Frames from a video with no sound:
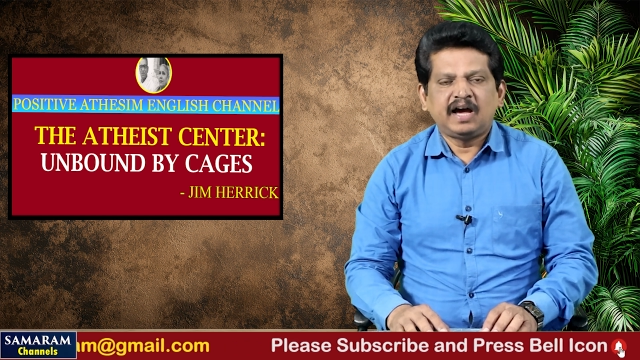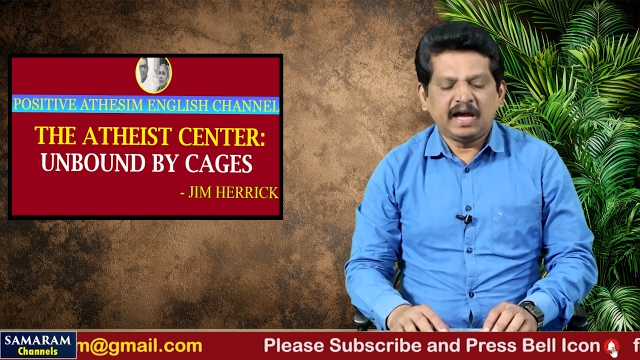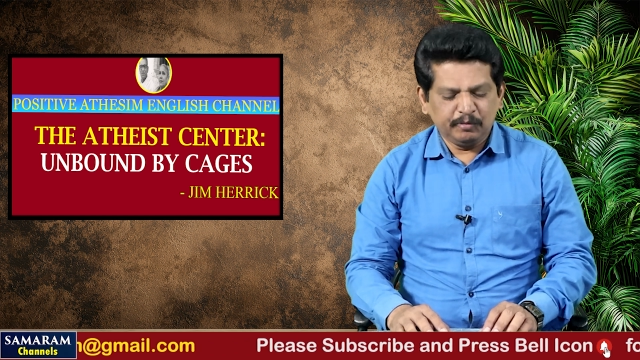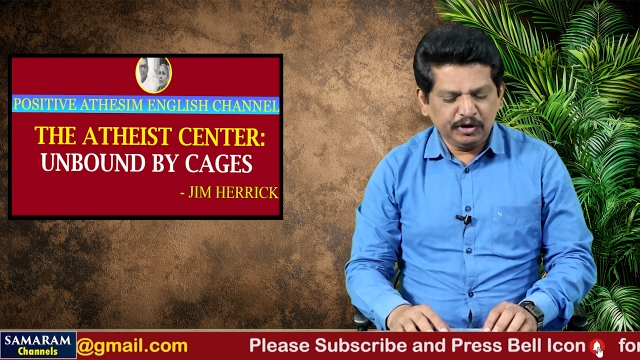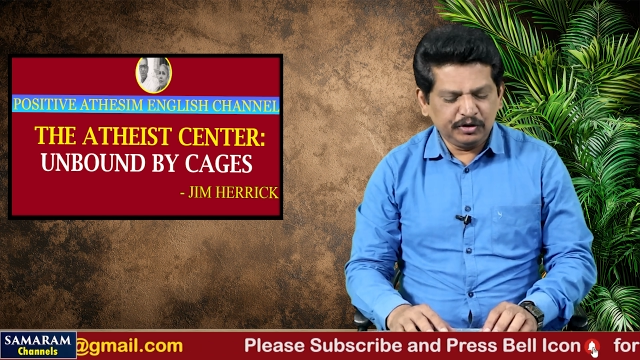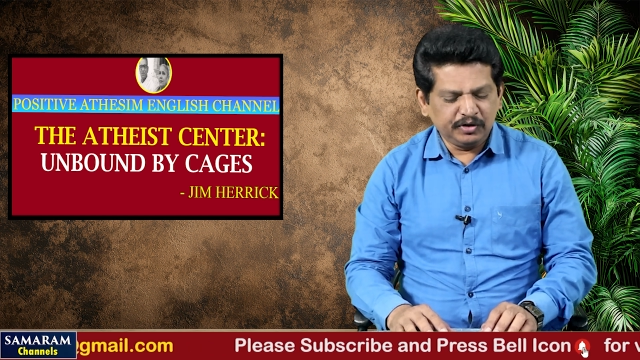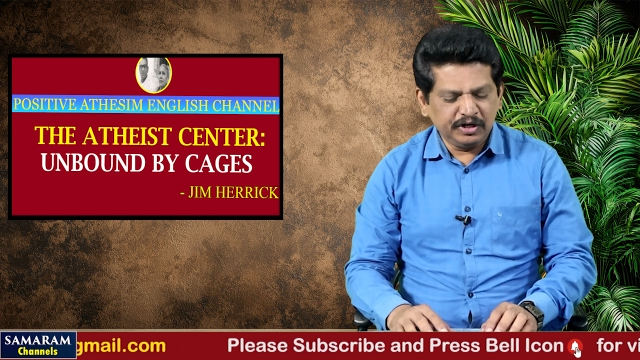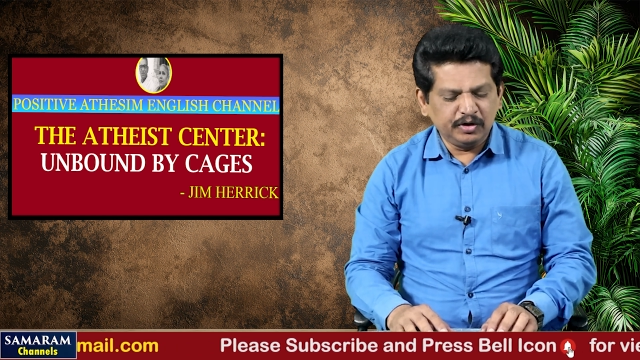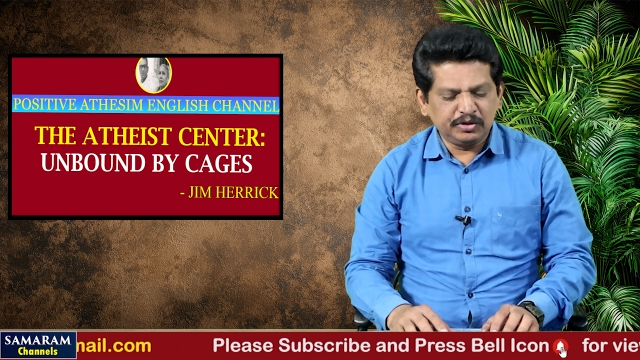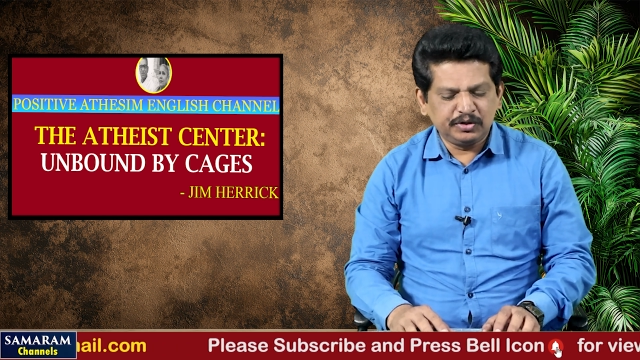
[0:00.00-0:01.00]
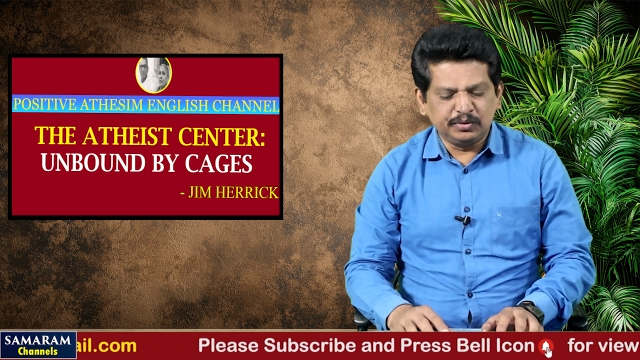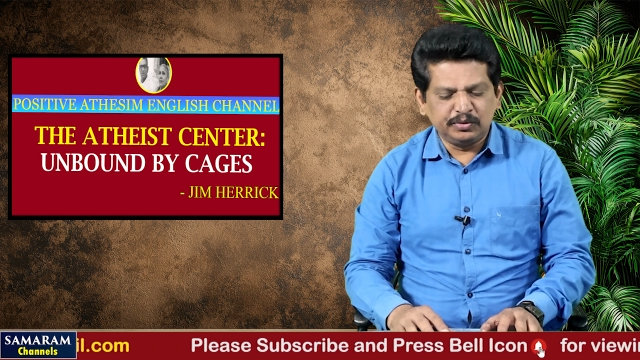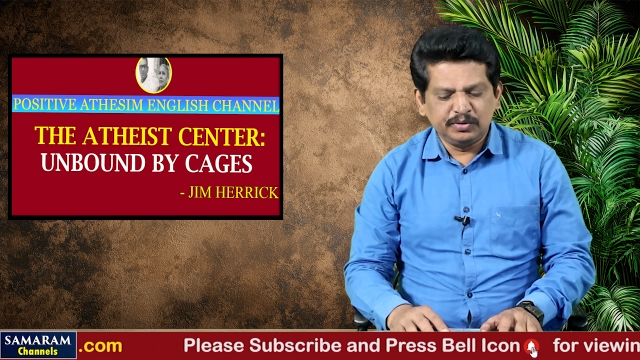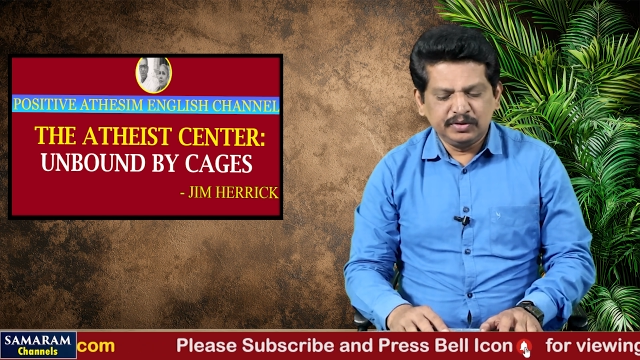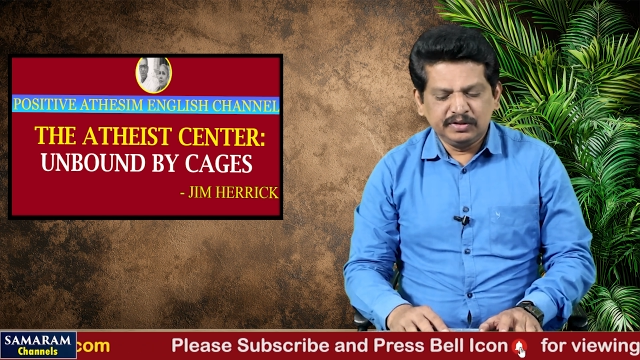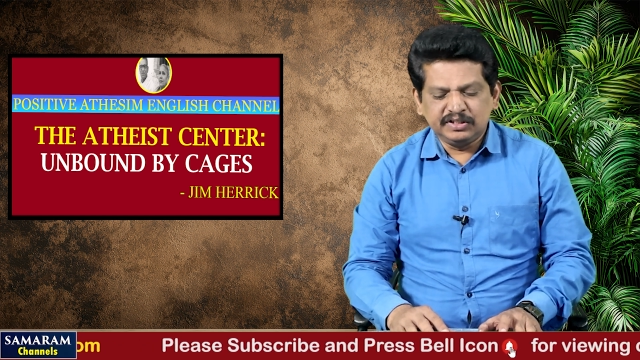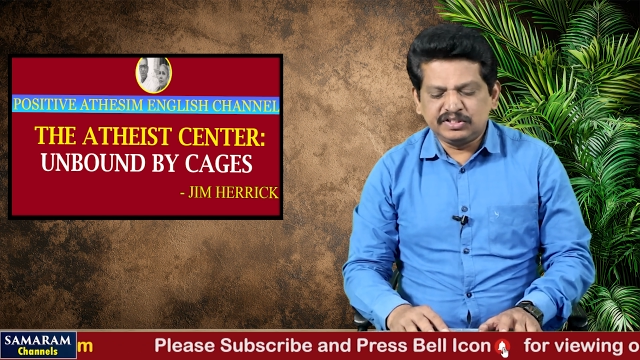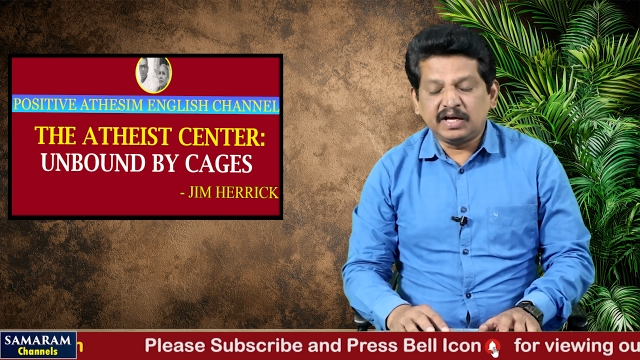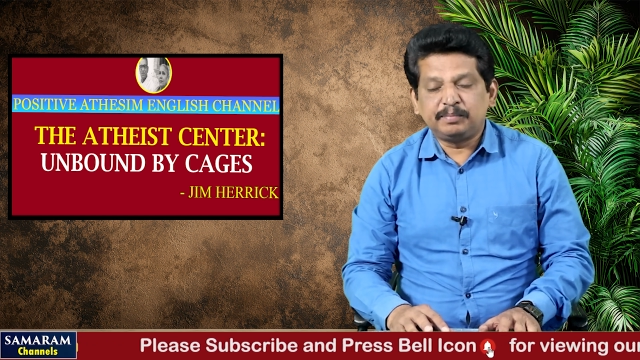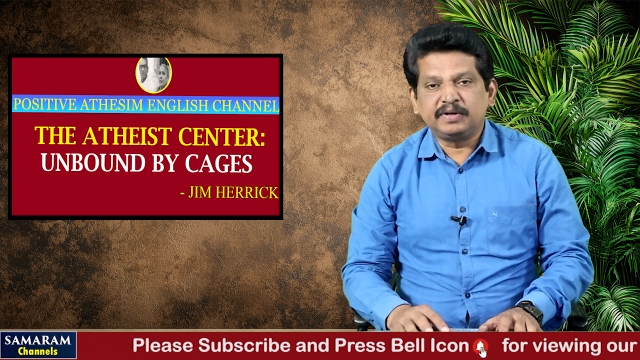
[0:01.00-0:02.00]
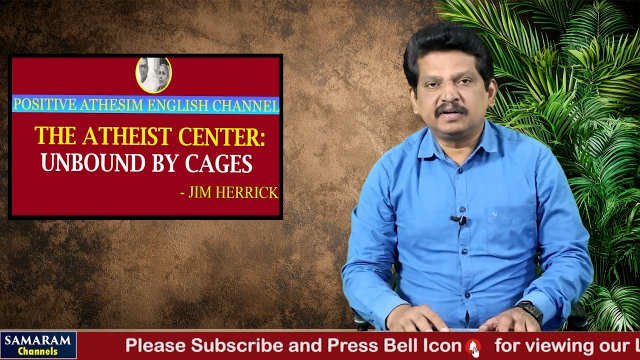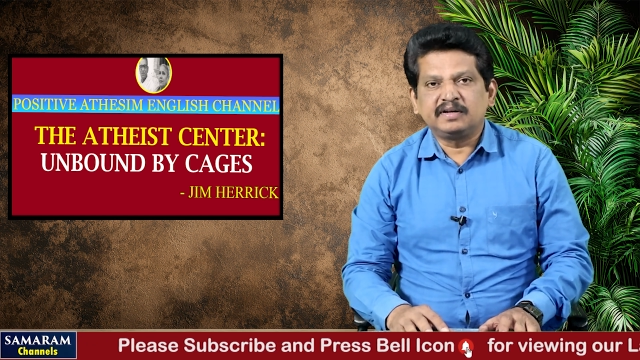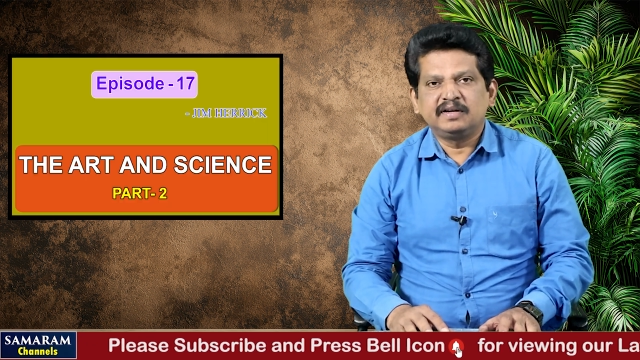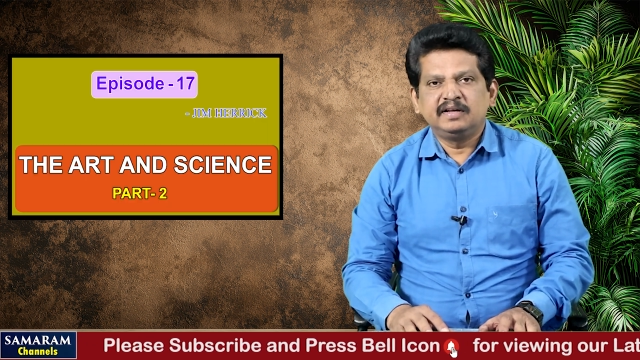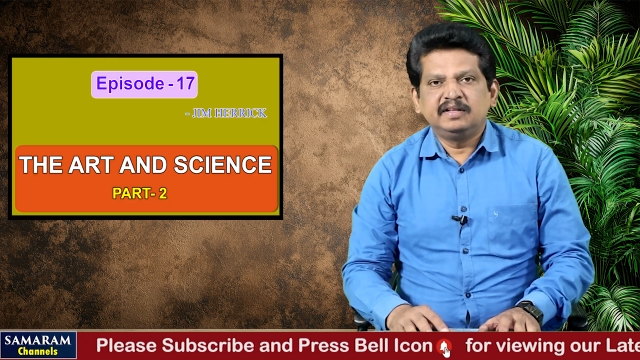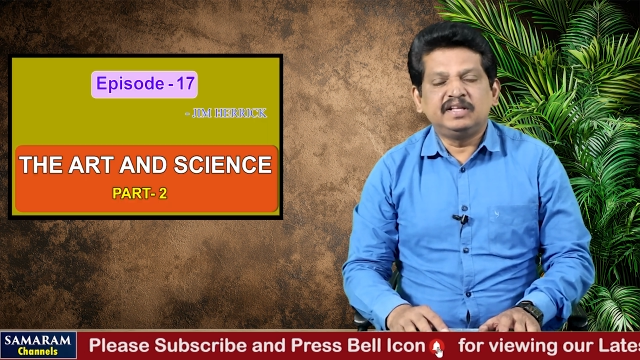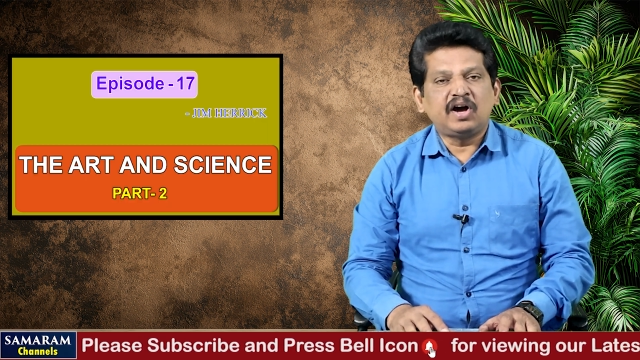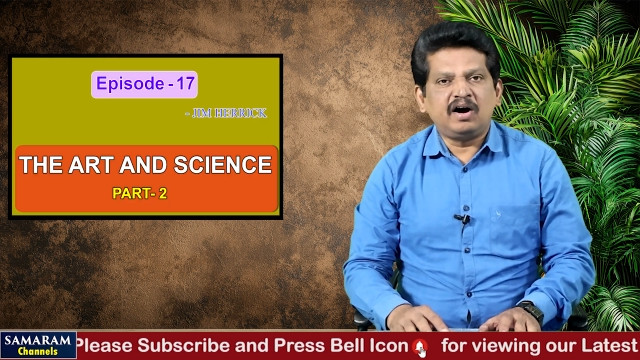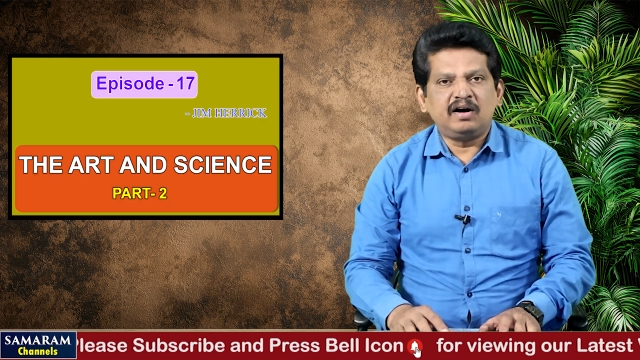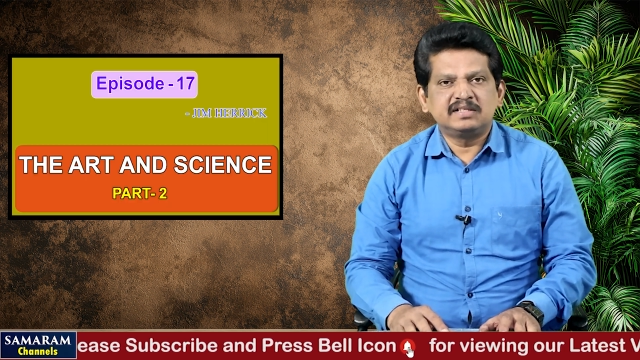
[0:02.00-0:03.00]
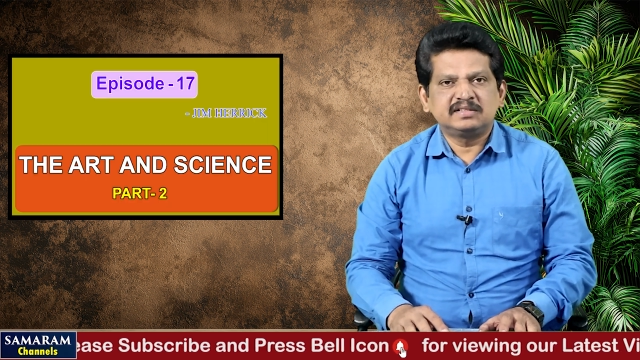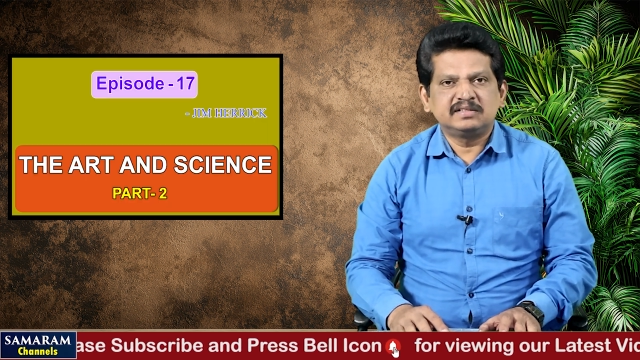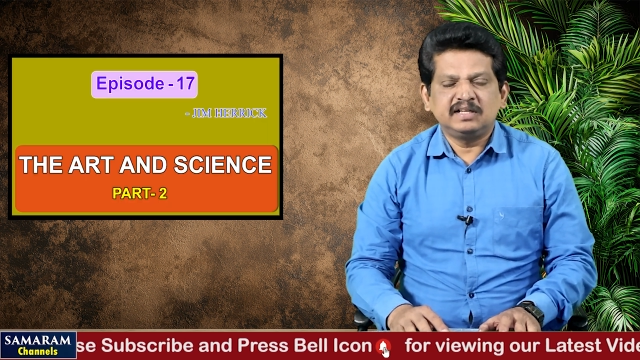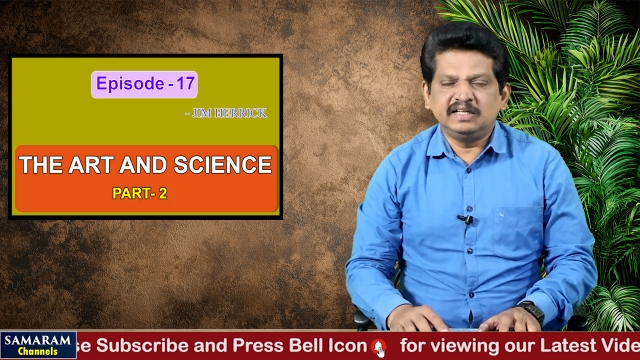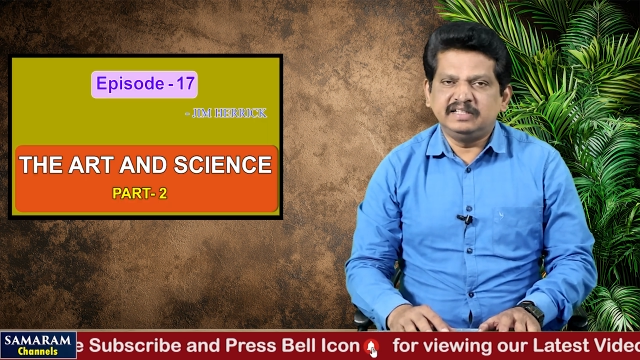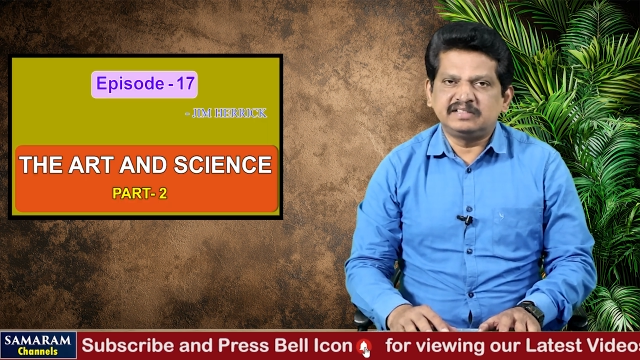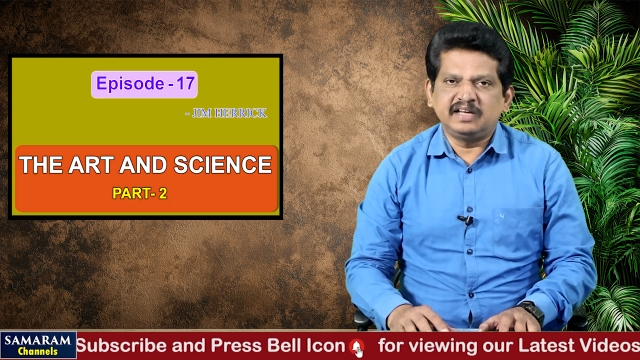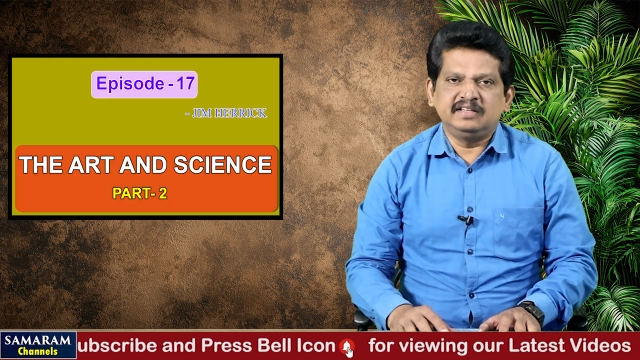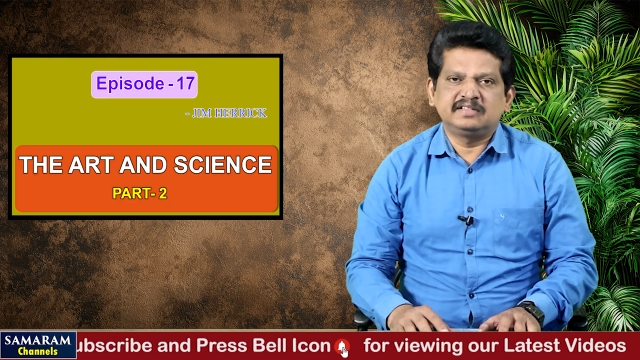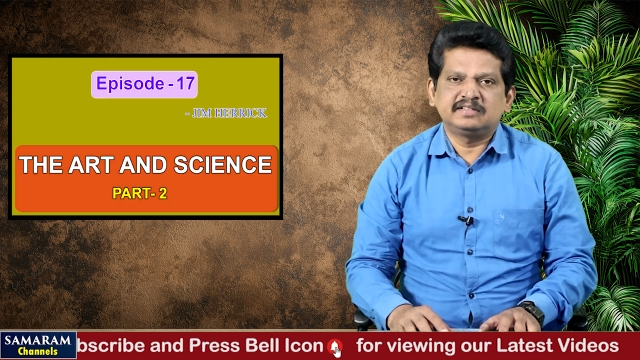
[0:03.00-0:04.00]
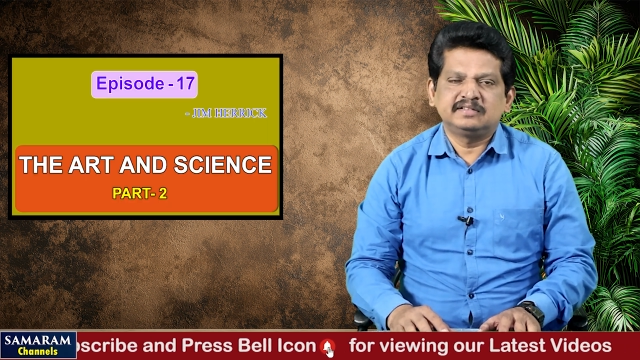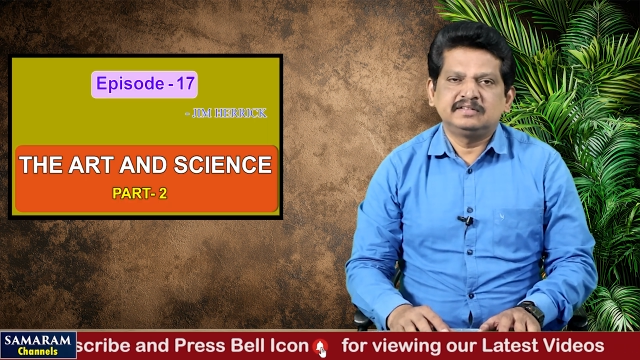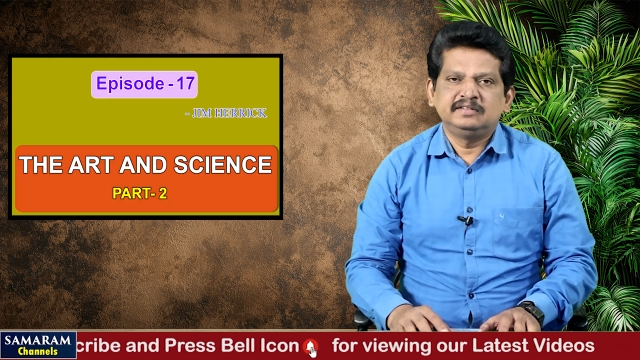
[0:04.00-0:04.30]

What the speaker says: I am going to read out you the chapter The Arts and the Science.